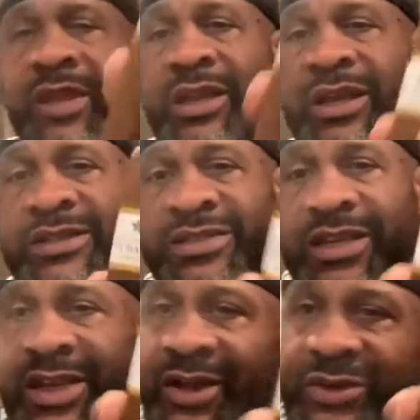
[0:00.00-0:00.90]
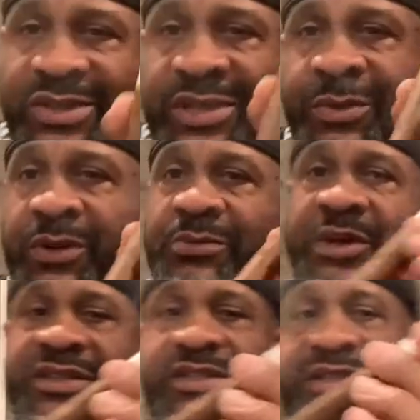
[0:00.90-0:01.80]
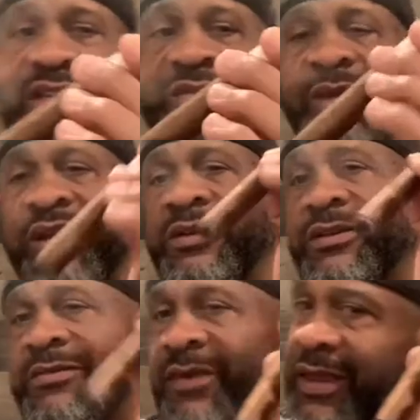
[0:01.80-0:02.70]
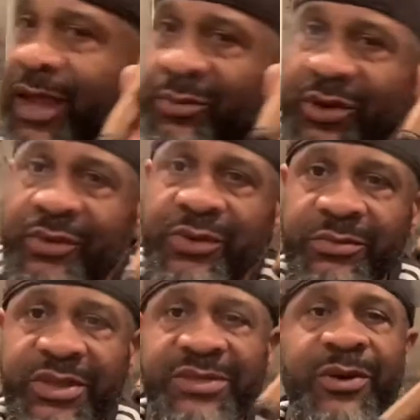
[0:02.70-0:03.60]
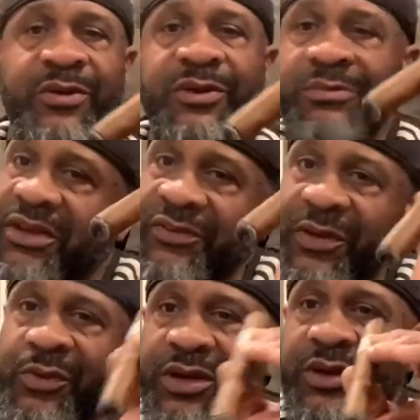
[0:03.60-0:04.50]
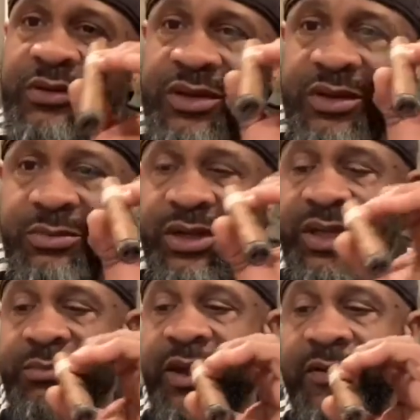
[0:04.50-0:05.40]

Like I say, y'all don't sleep on the budget sticks, man. Kowboy wouldn't be smoking them if they wasn't no good, believe me.